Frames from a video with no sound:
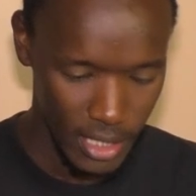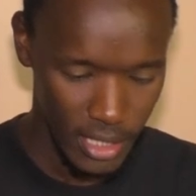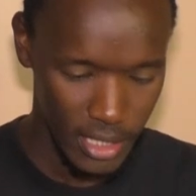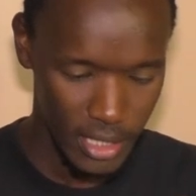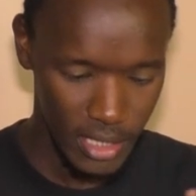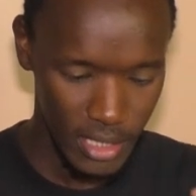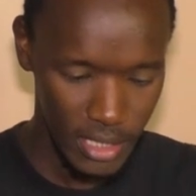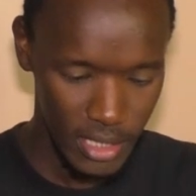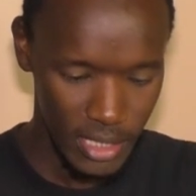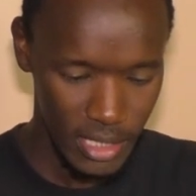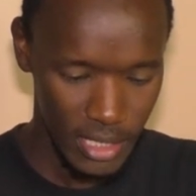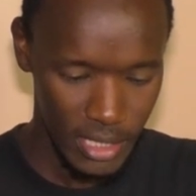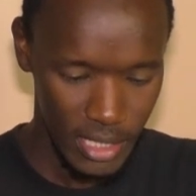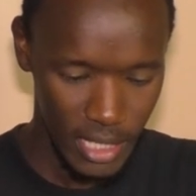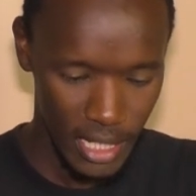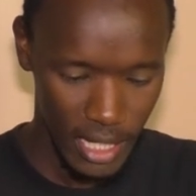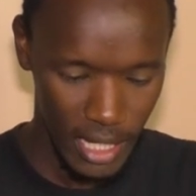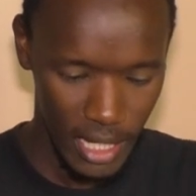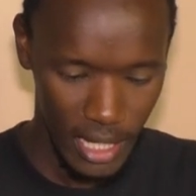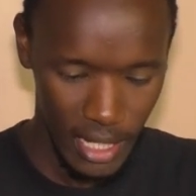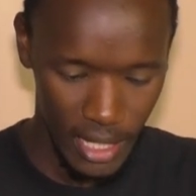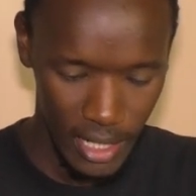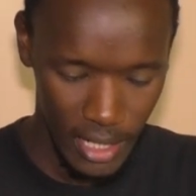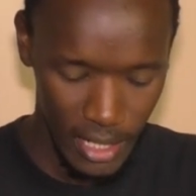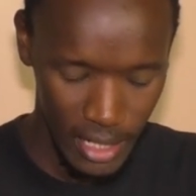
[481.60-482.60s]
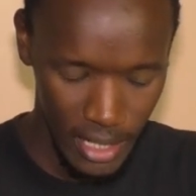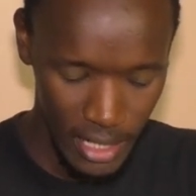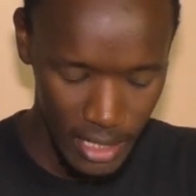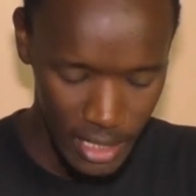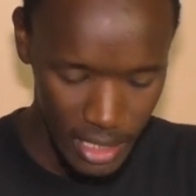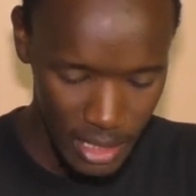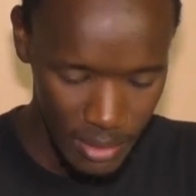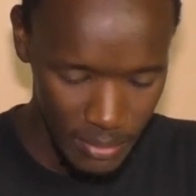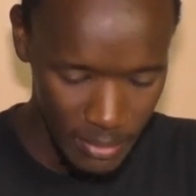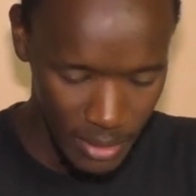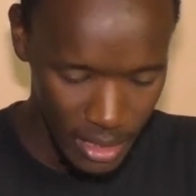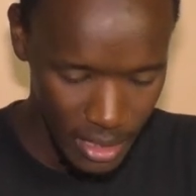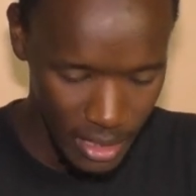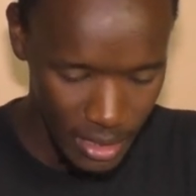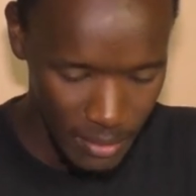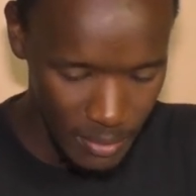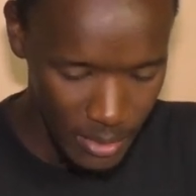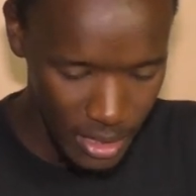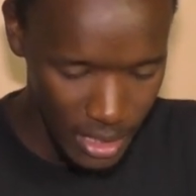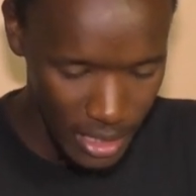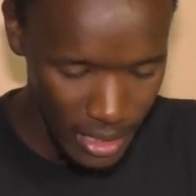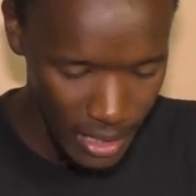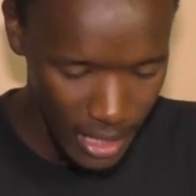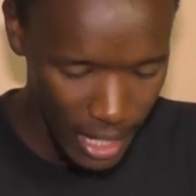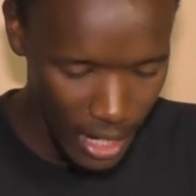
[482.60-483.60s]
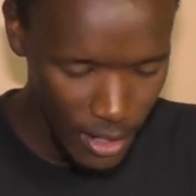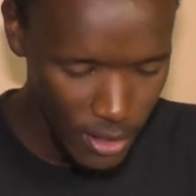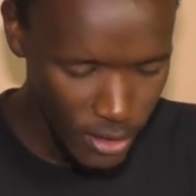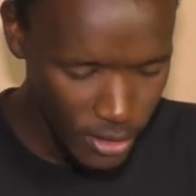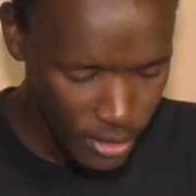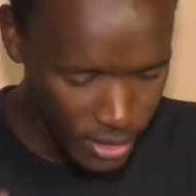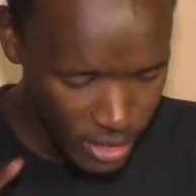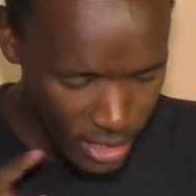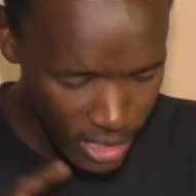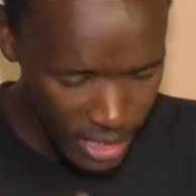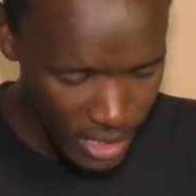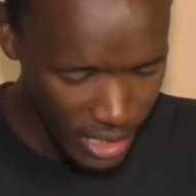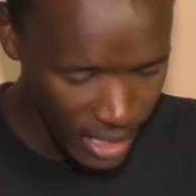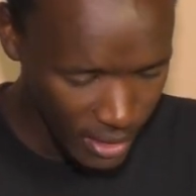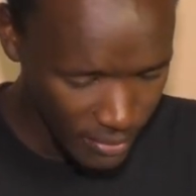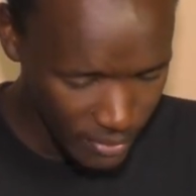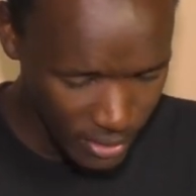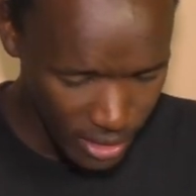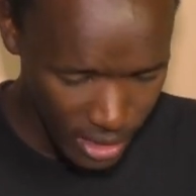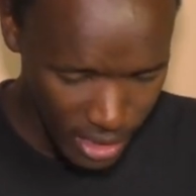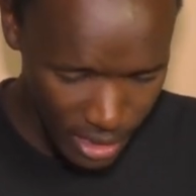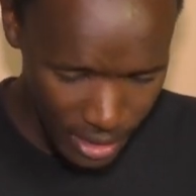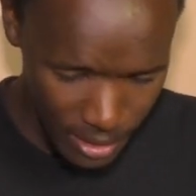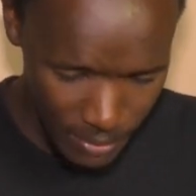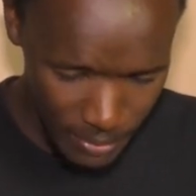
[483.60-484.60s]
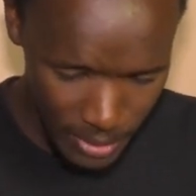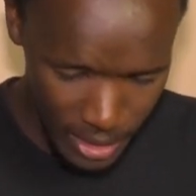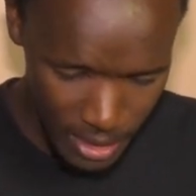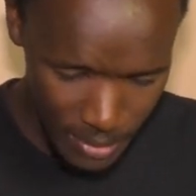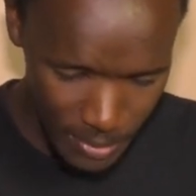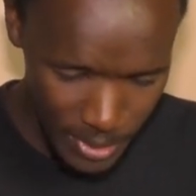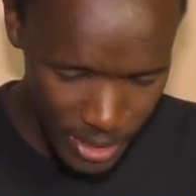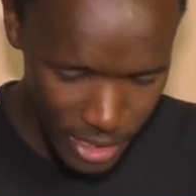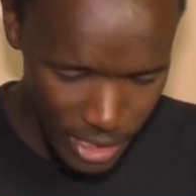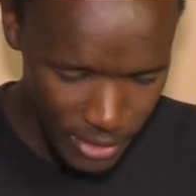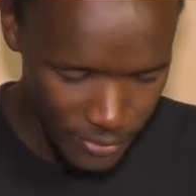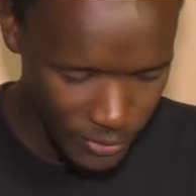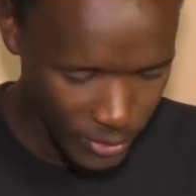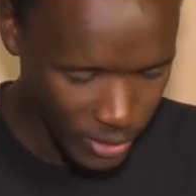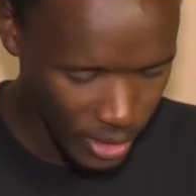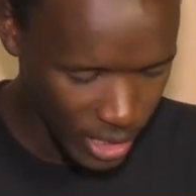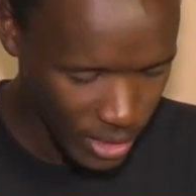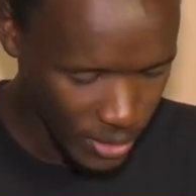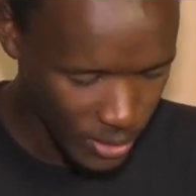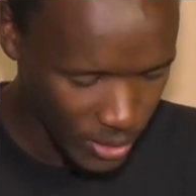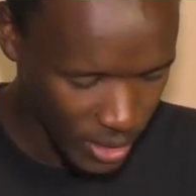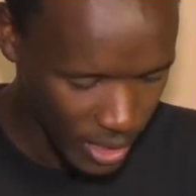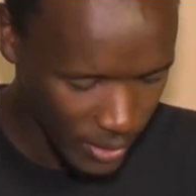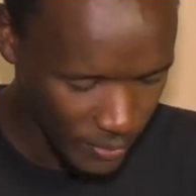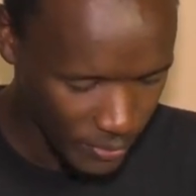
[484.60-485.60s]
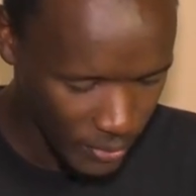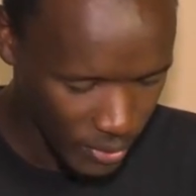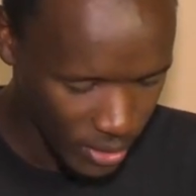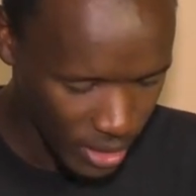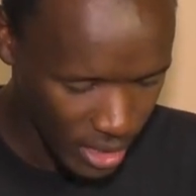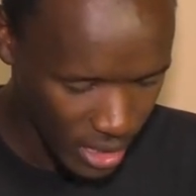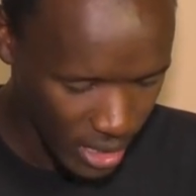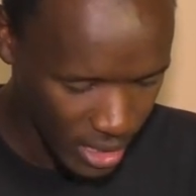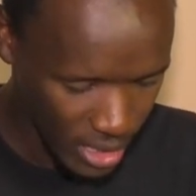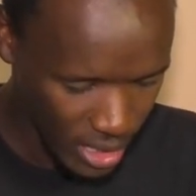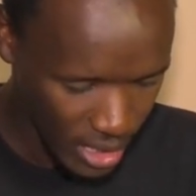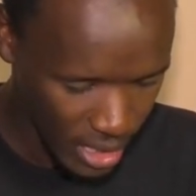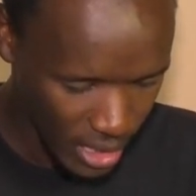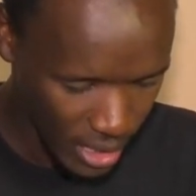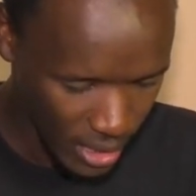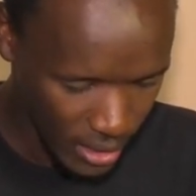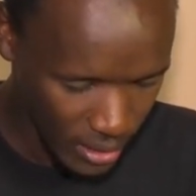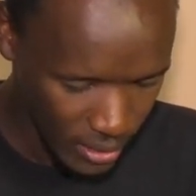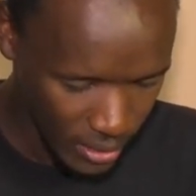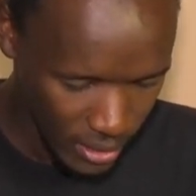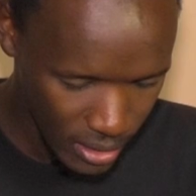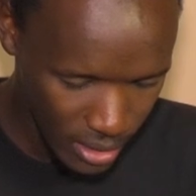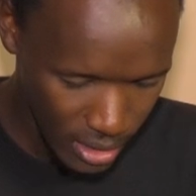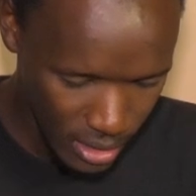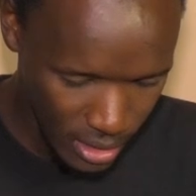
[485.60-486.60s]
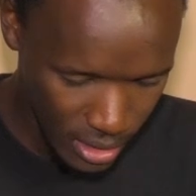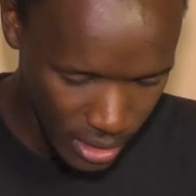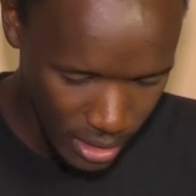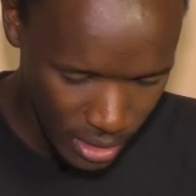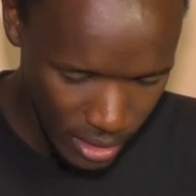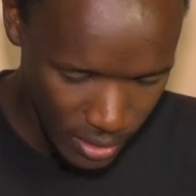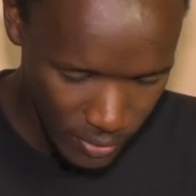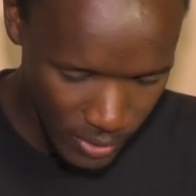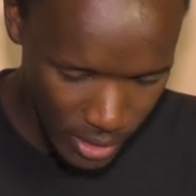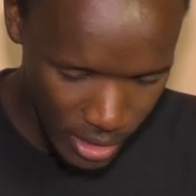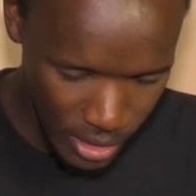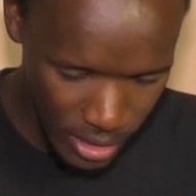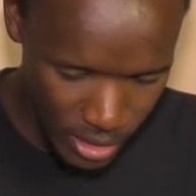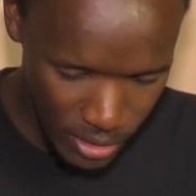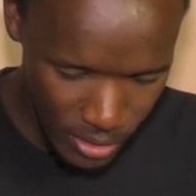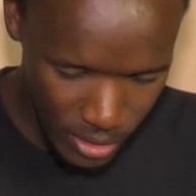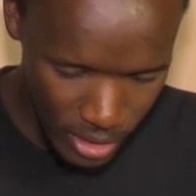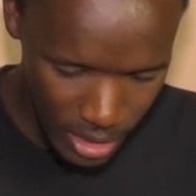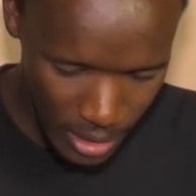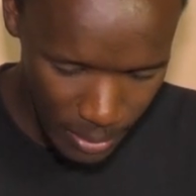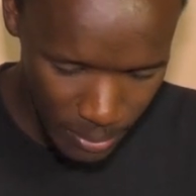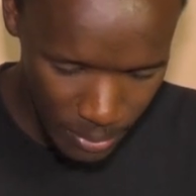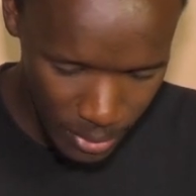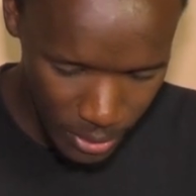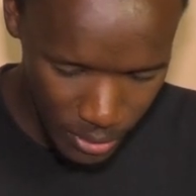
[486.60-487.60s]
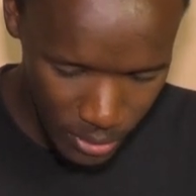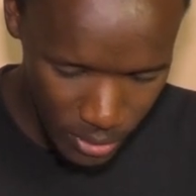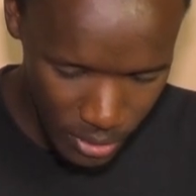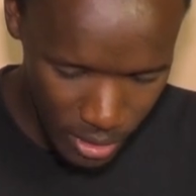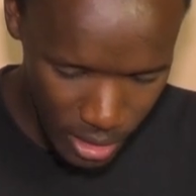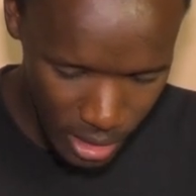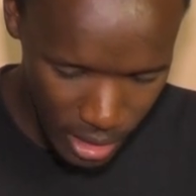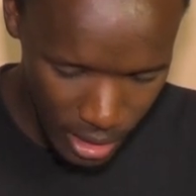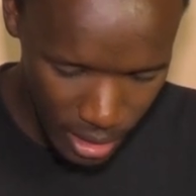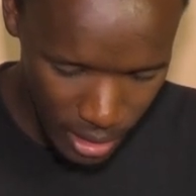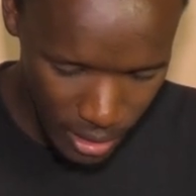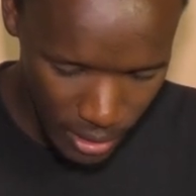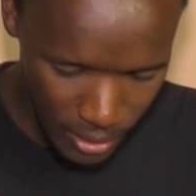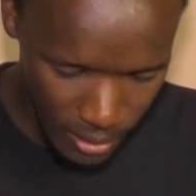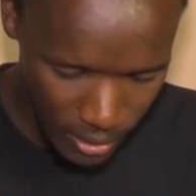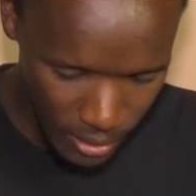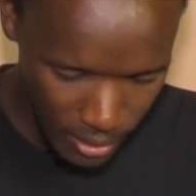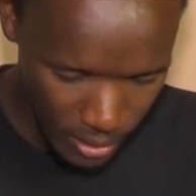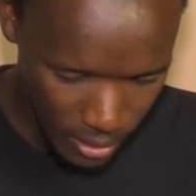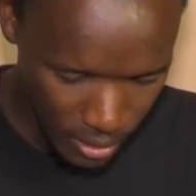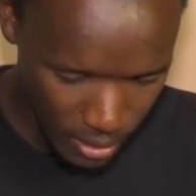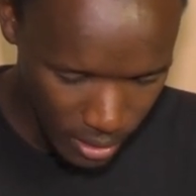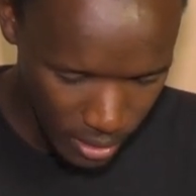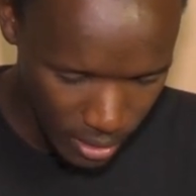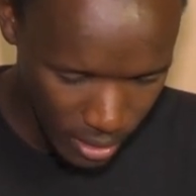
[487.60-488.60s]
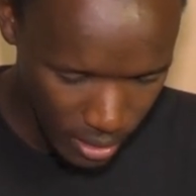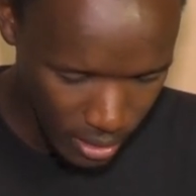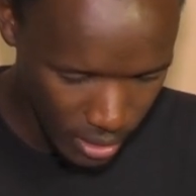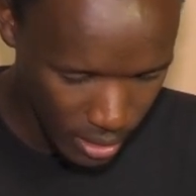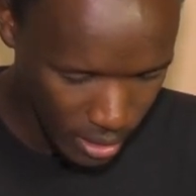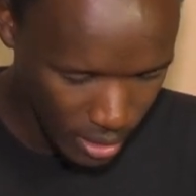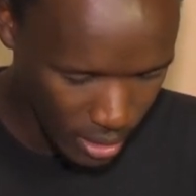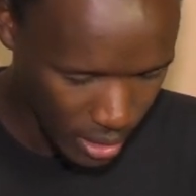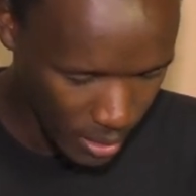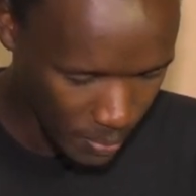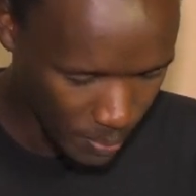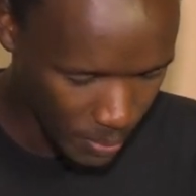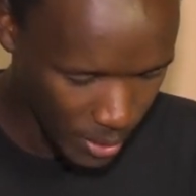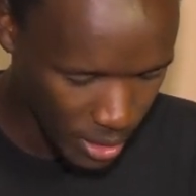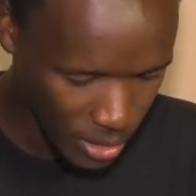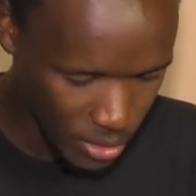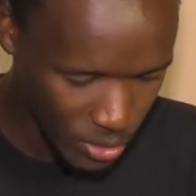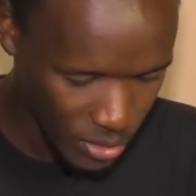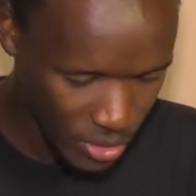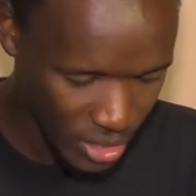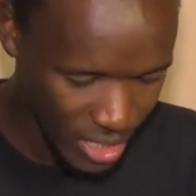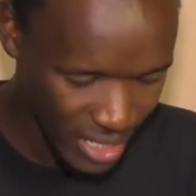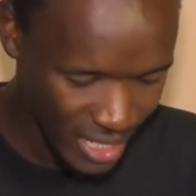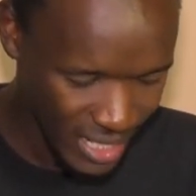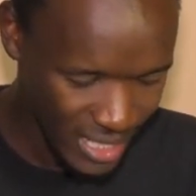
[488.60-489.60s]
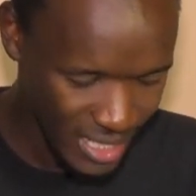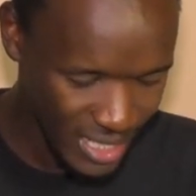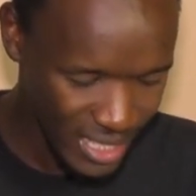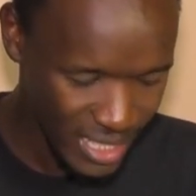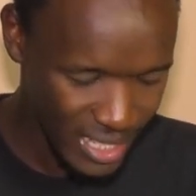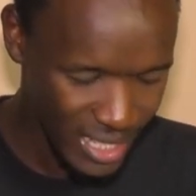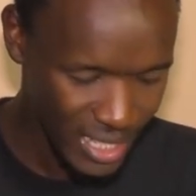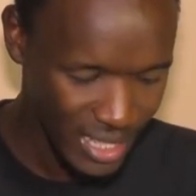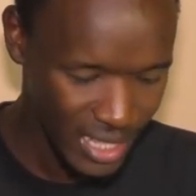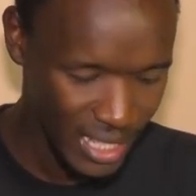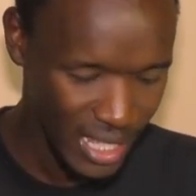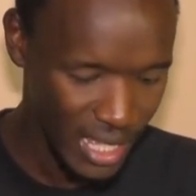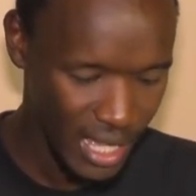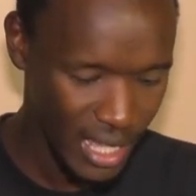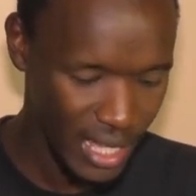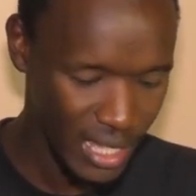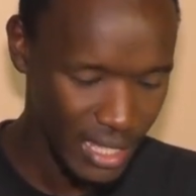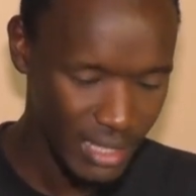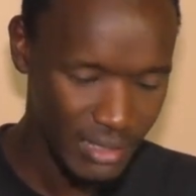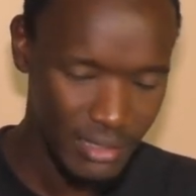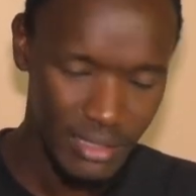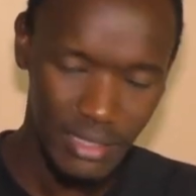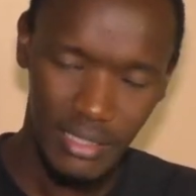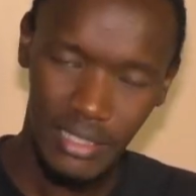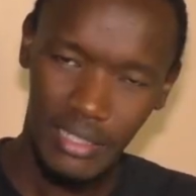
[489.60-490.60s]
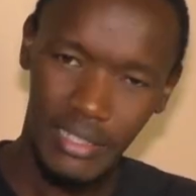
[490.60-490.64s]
This agreement, I'll not read everything, but let me just focus on a few things here, where it talks about the person releasing their